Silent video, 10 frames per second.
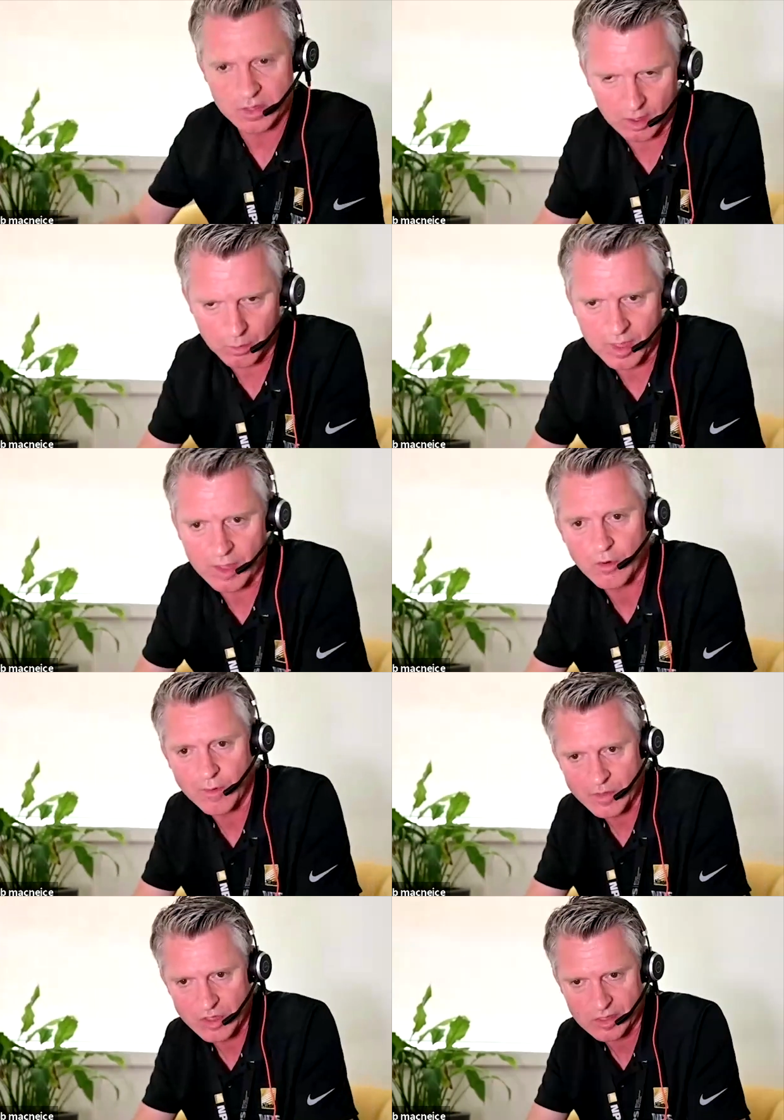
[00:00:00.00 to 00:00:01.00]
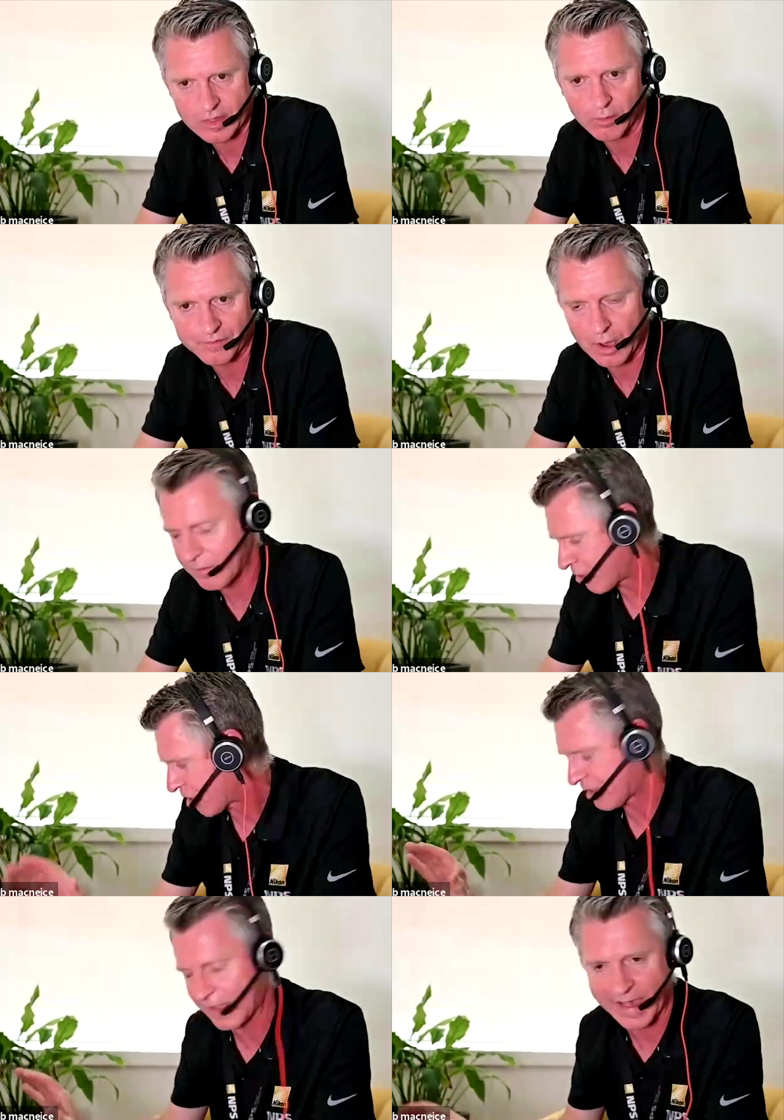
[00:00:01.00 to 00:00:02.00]
send your images to your phone. It just
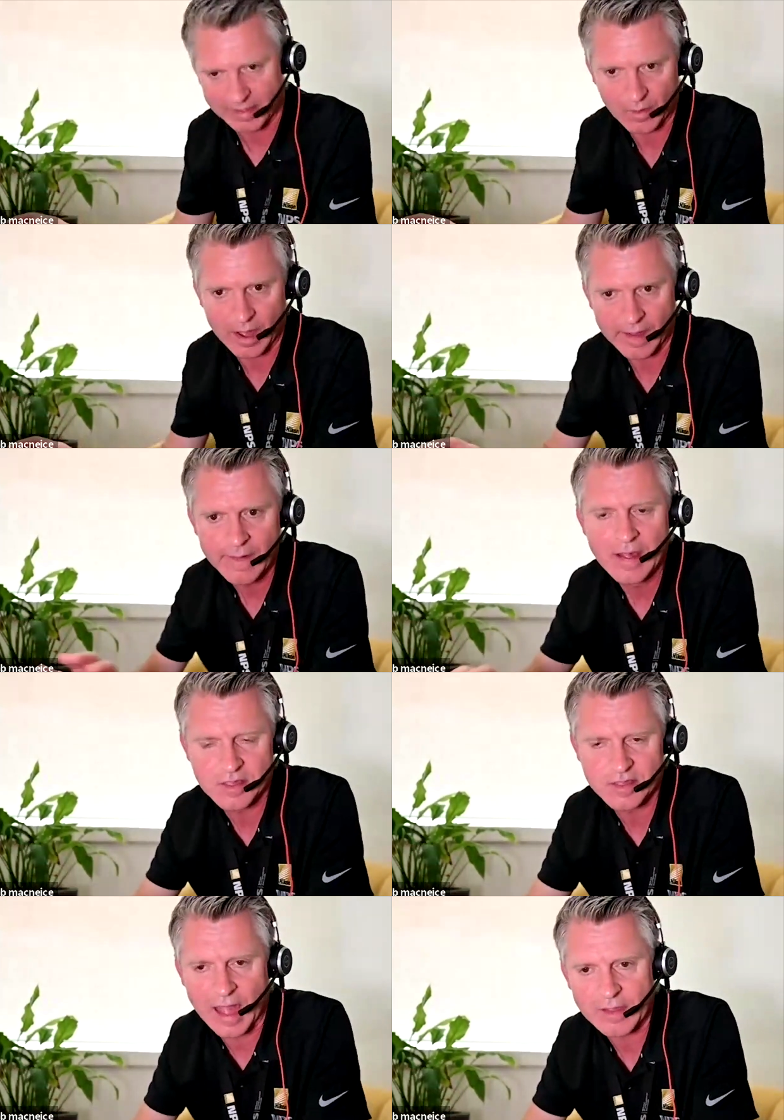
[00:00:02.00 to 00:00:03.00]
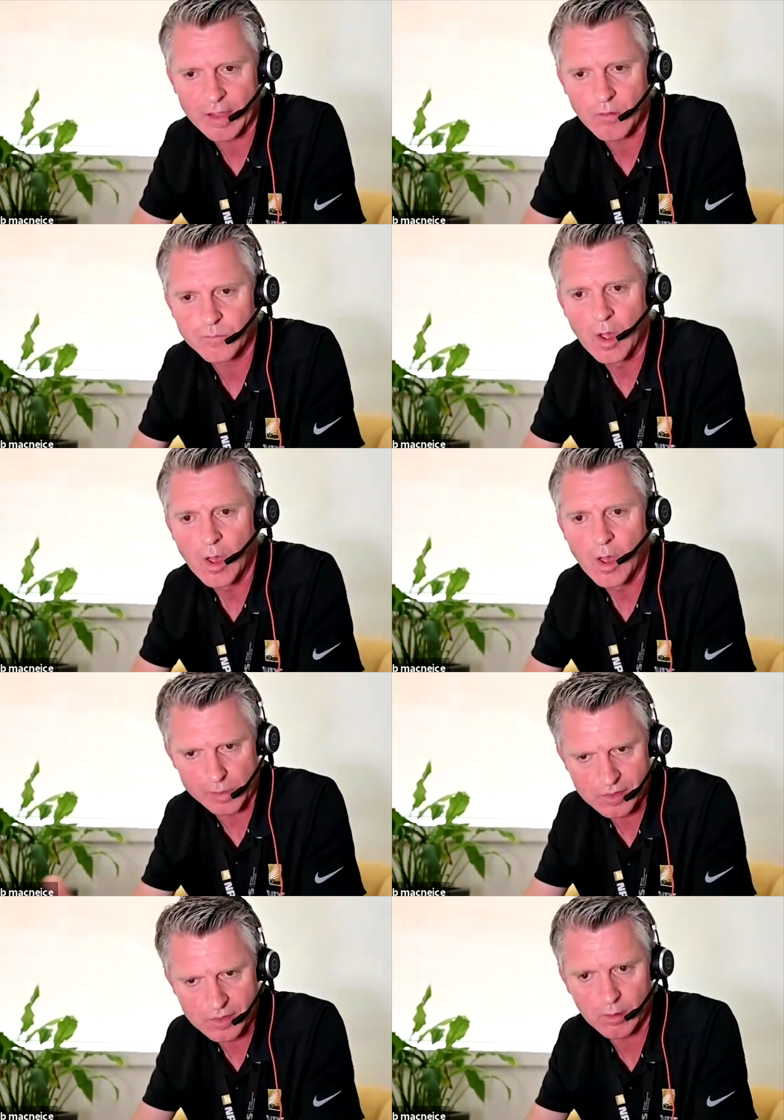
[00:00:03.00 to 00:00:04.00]
connects via standalone
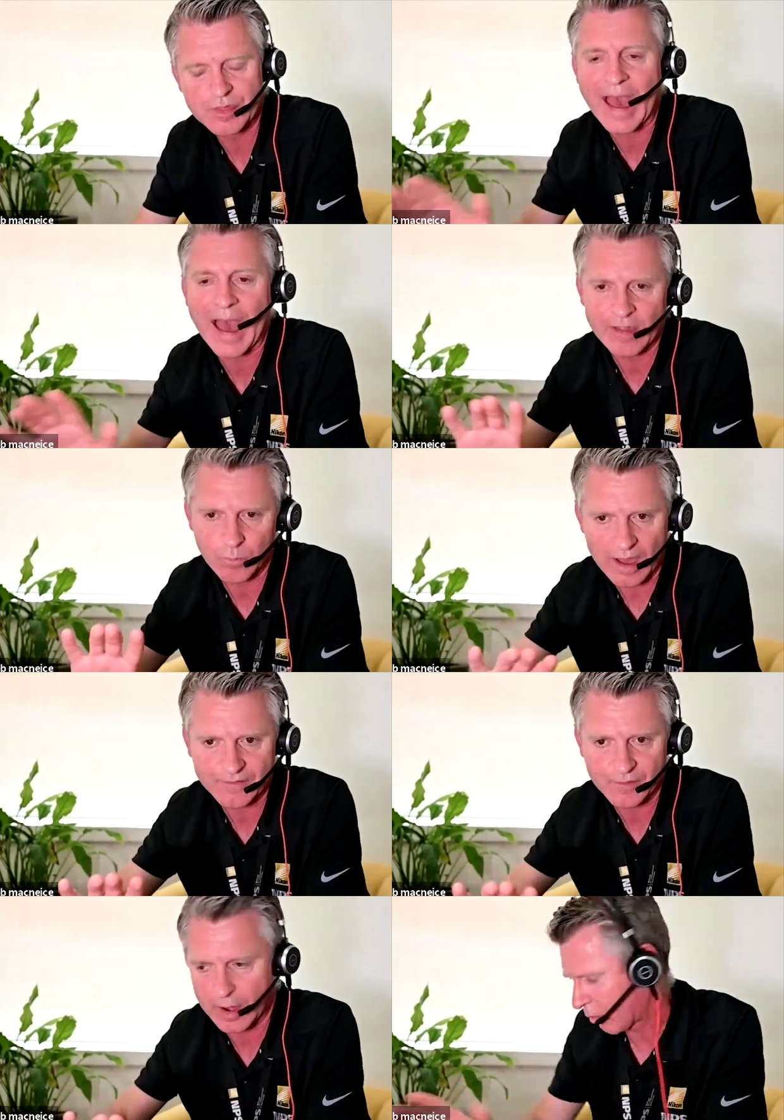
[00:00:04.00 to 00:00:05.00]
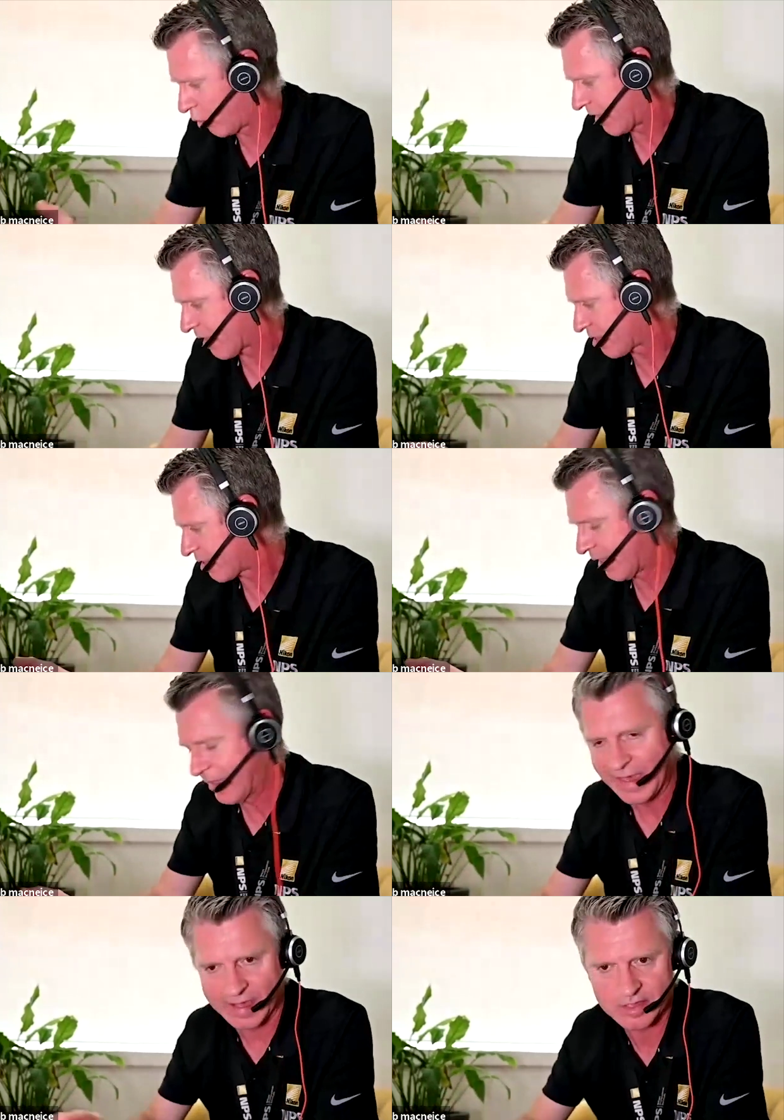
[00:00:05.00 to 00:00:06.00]
Bluetooth and Wi-Fi. So what it does is it
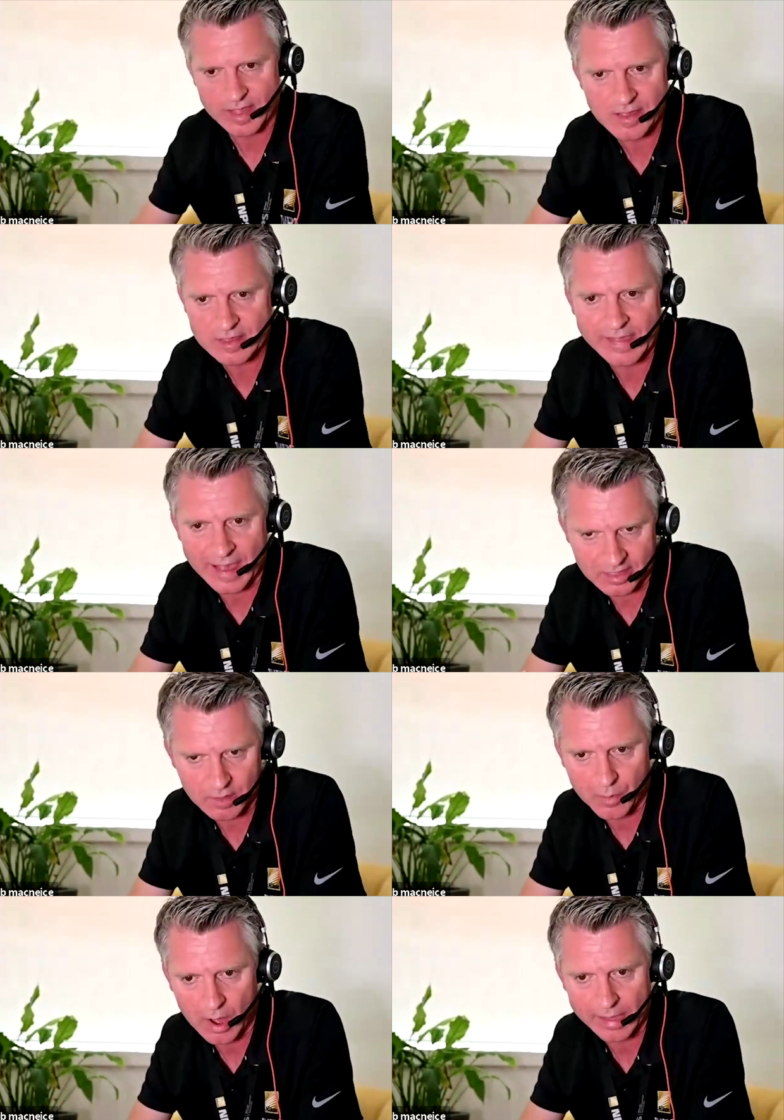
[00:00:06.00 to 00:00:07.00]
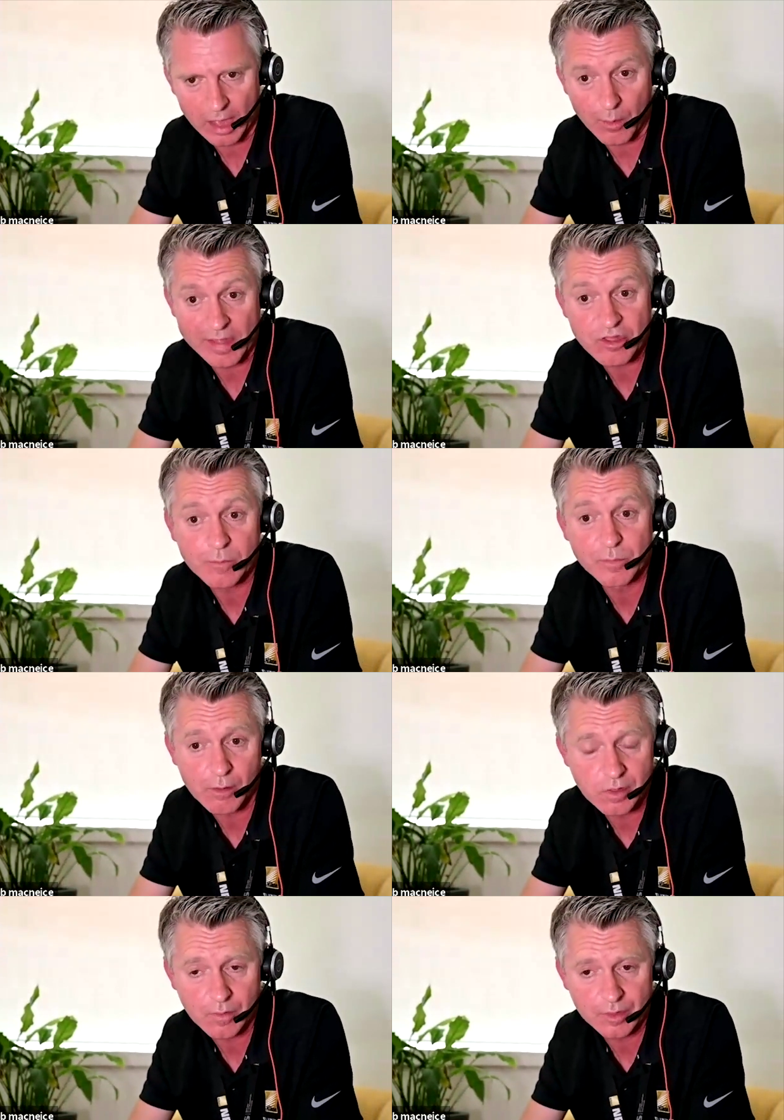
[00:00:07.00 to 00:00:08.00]
stays connected by low energy Bluetooth.
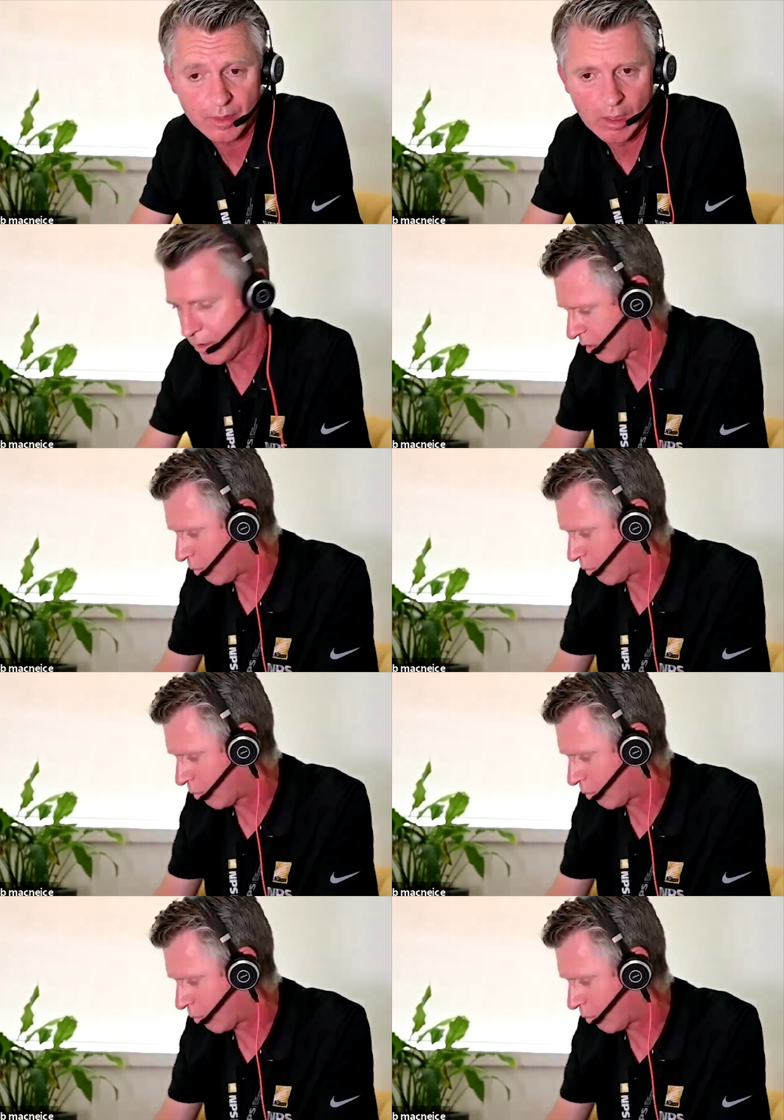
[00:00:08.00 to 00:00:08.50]
So once